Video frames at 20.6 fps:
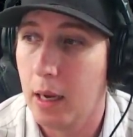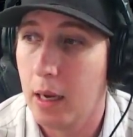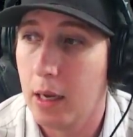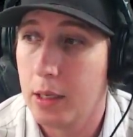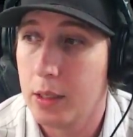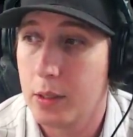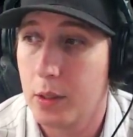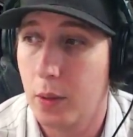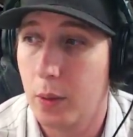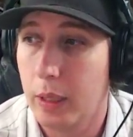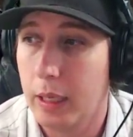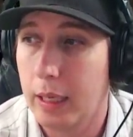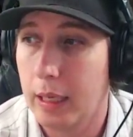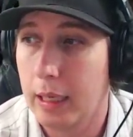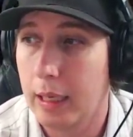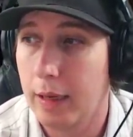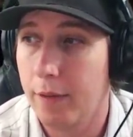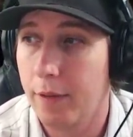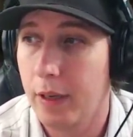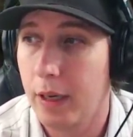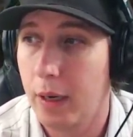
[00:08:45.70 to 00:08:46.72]
so it can
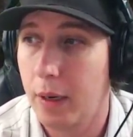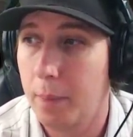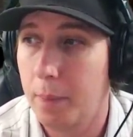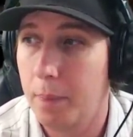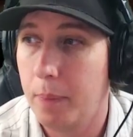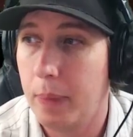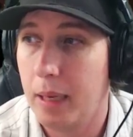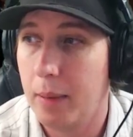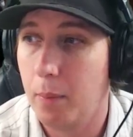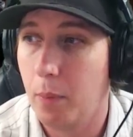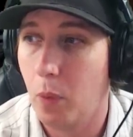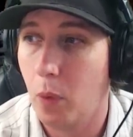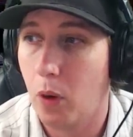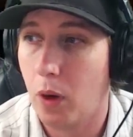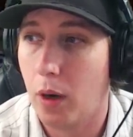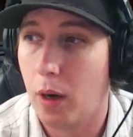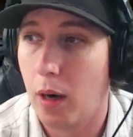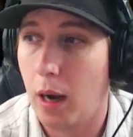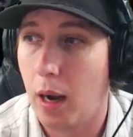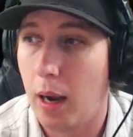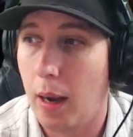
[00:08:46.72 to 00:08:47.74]
give it a bit
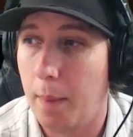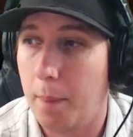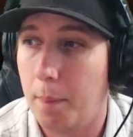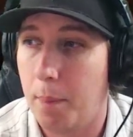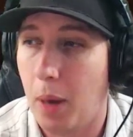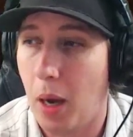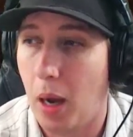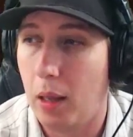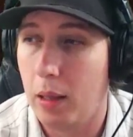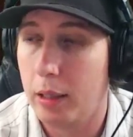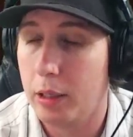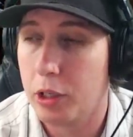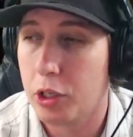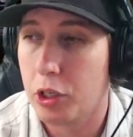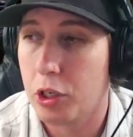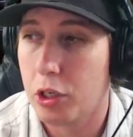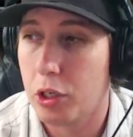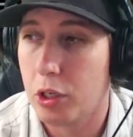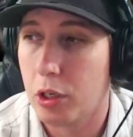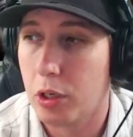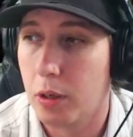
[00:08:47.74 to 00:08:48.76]
more
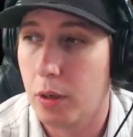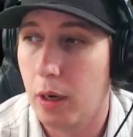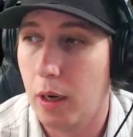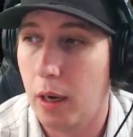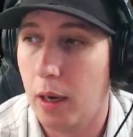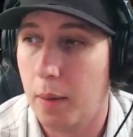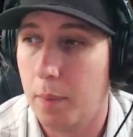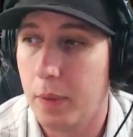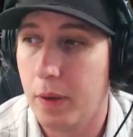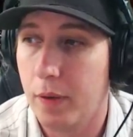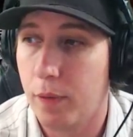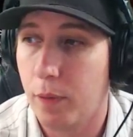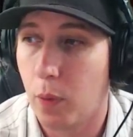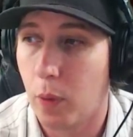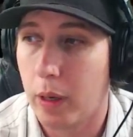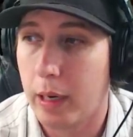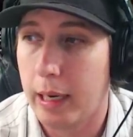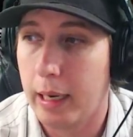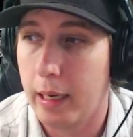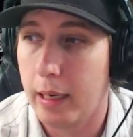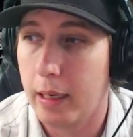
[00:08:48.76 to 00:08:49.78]
polish
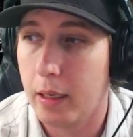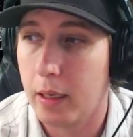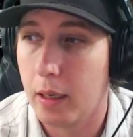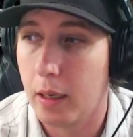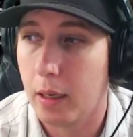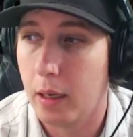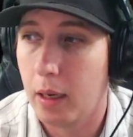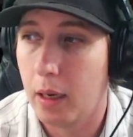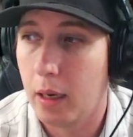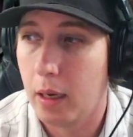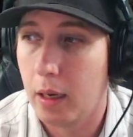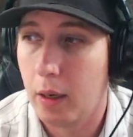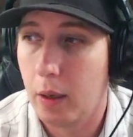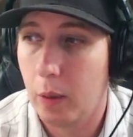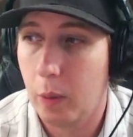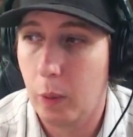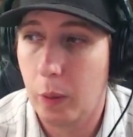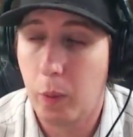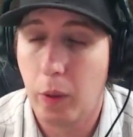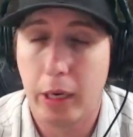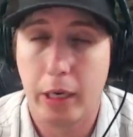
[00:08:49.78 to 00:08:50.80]
beforehand.
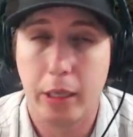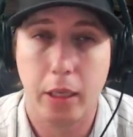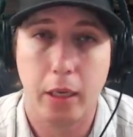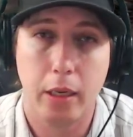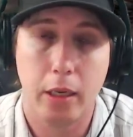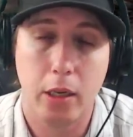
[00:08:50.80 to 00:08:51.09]
We want the